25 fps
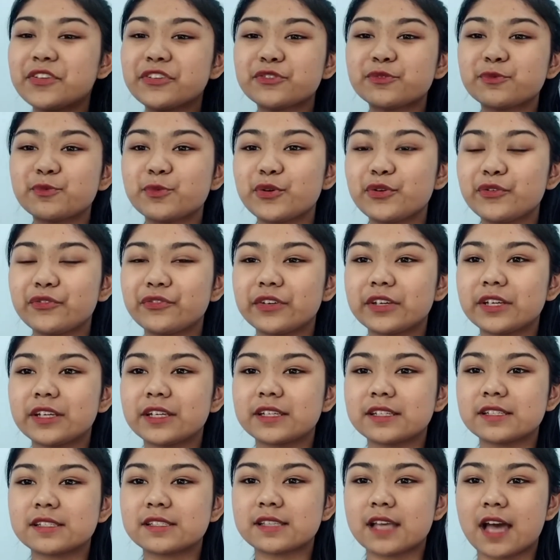movie
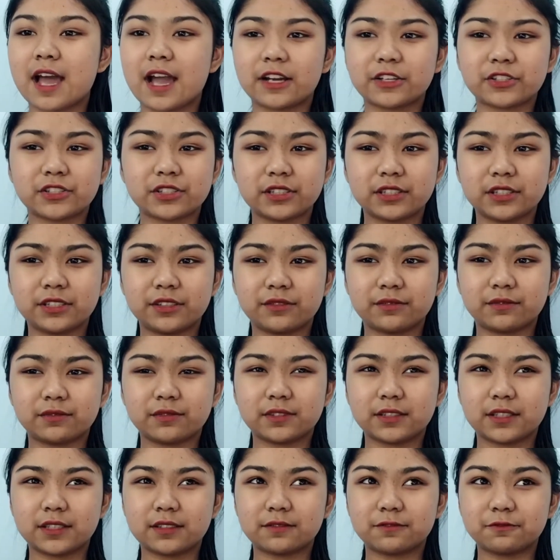is actually
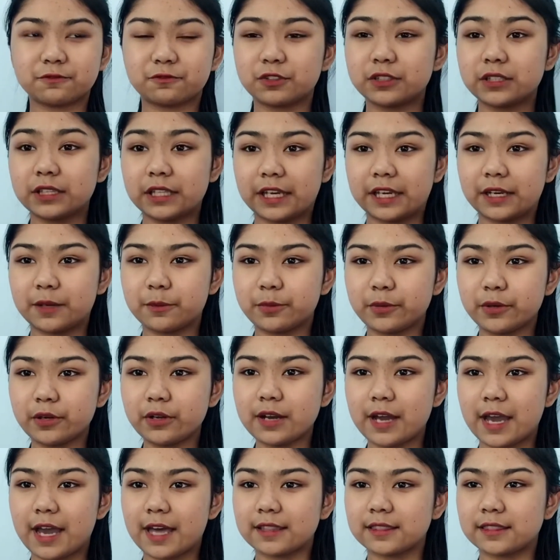relatable
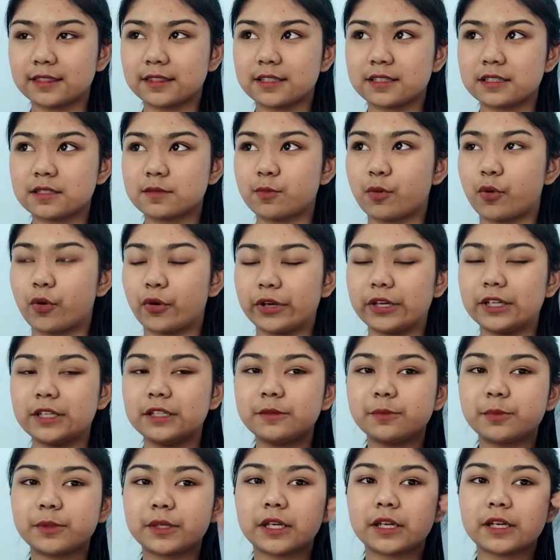at this
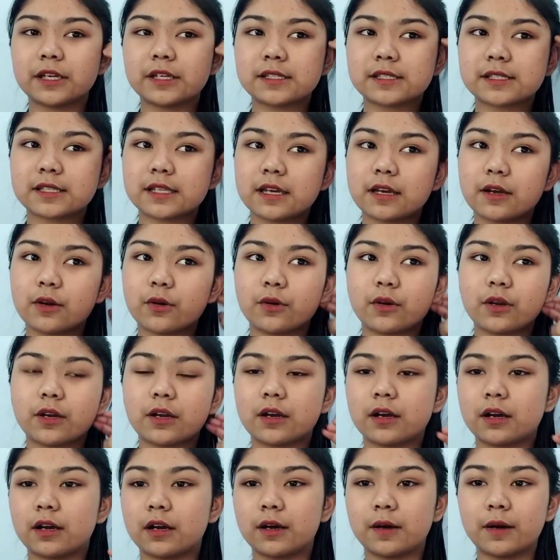point because
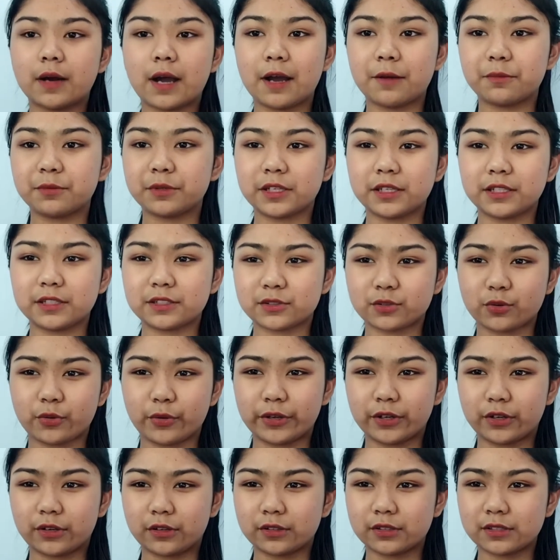Abigail is
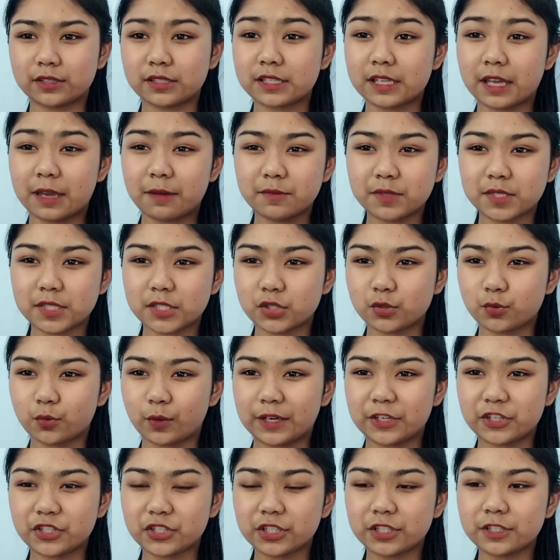going on the same
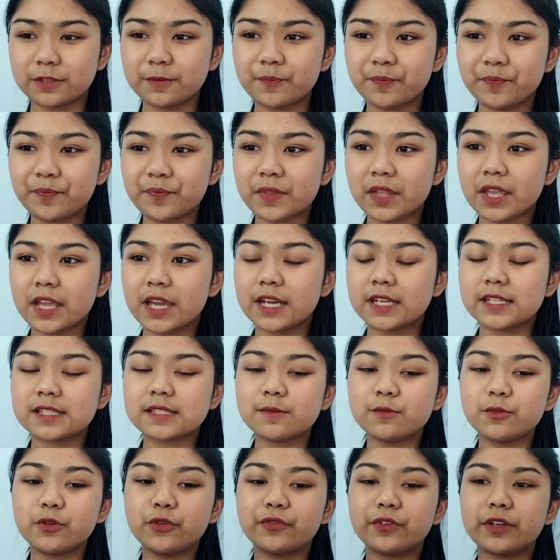situation. It's a
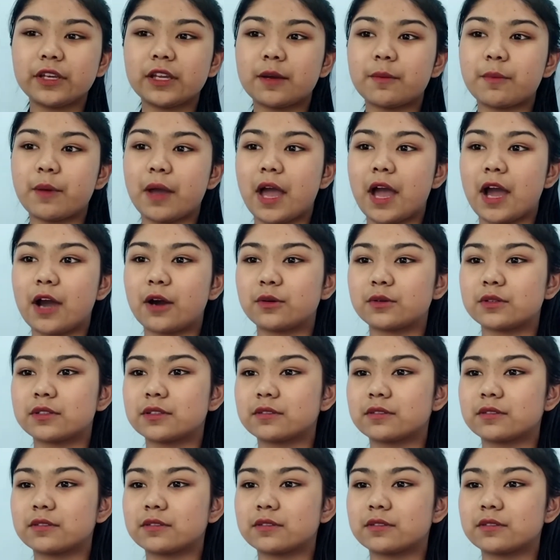movie about,